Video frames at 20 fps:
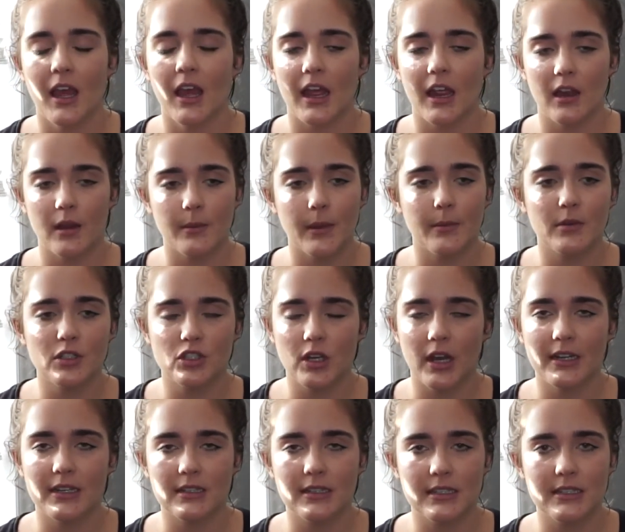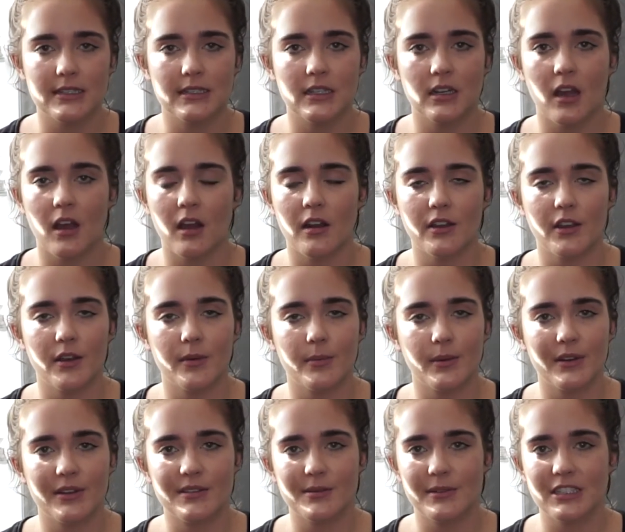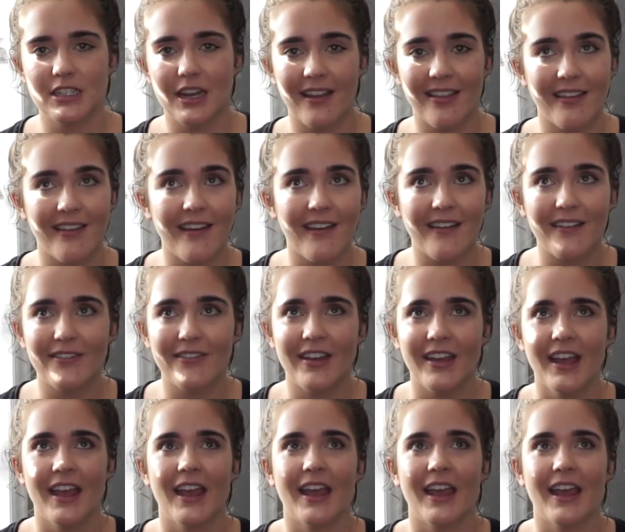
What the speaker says: I remember trying to listen to audiobooks, which I love,